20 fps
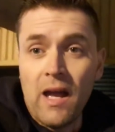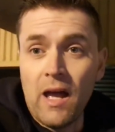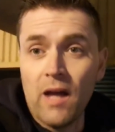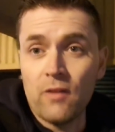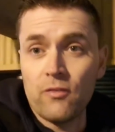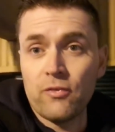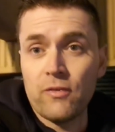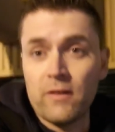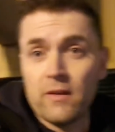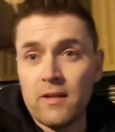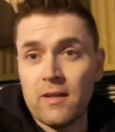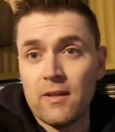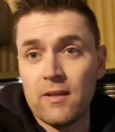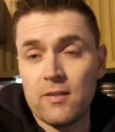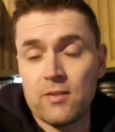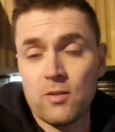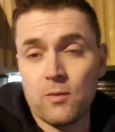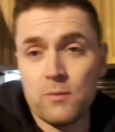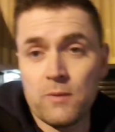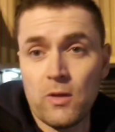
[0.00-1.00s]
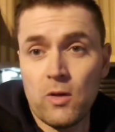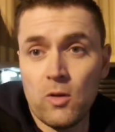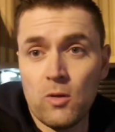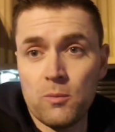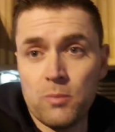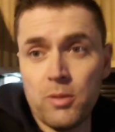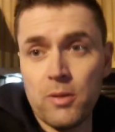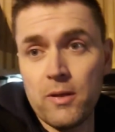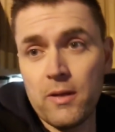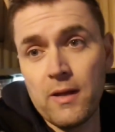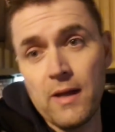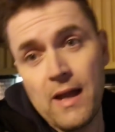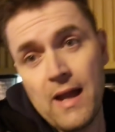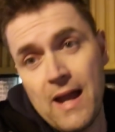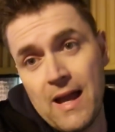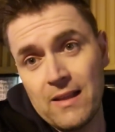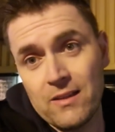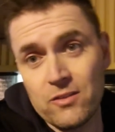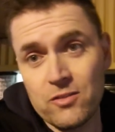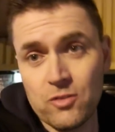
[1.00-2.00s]
Alfie summed it up.
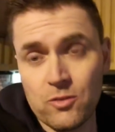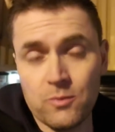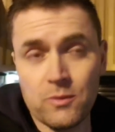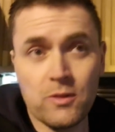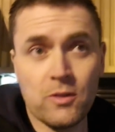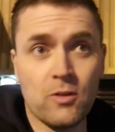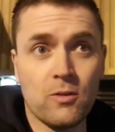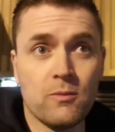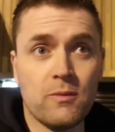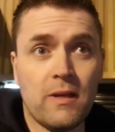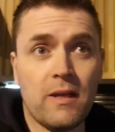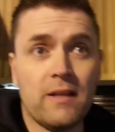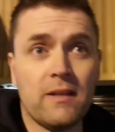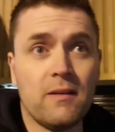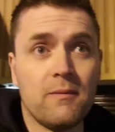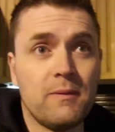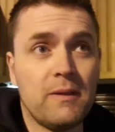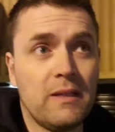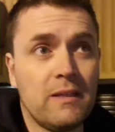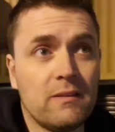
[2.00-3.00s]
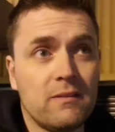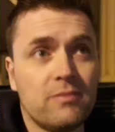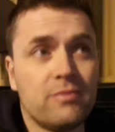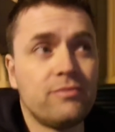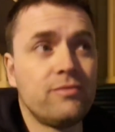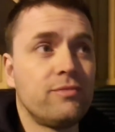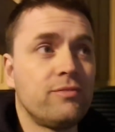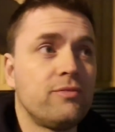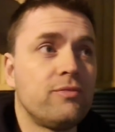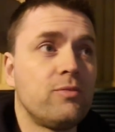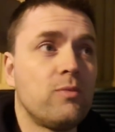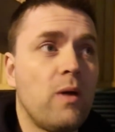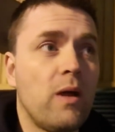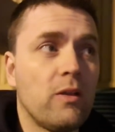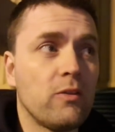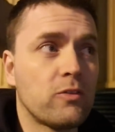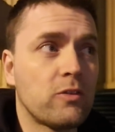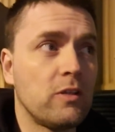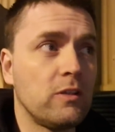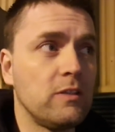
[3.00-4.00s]
Ant summed it up then. I mean, what
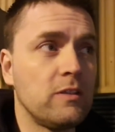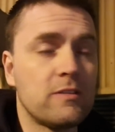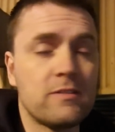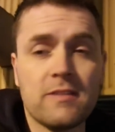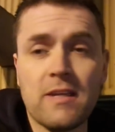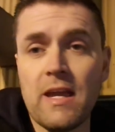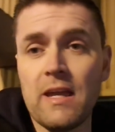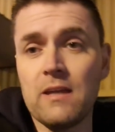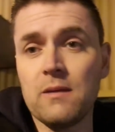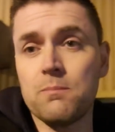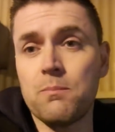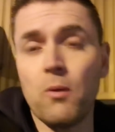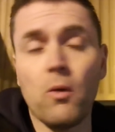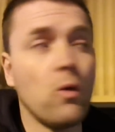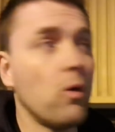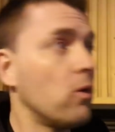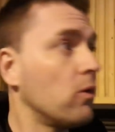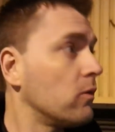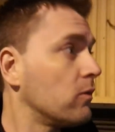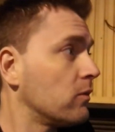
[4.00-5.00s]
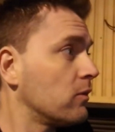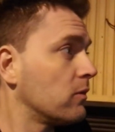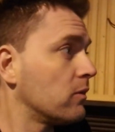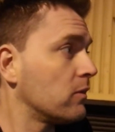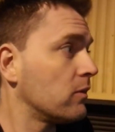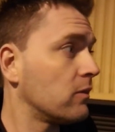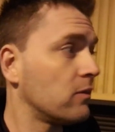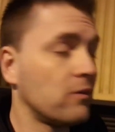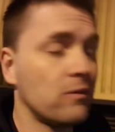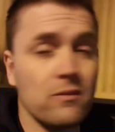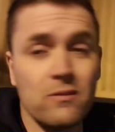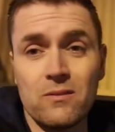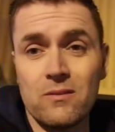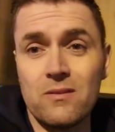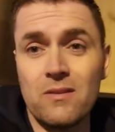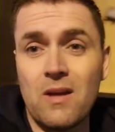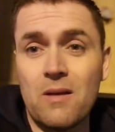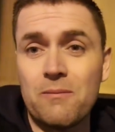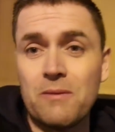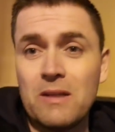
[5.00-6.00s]
else can you say? But
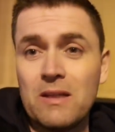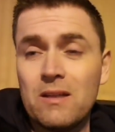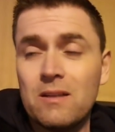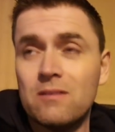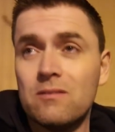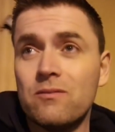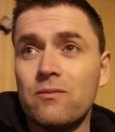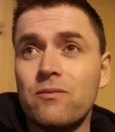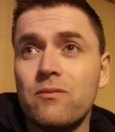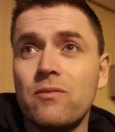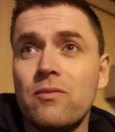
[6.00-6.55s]
I mean,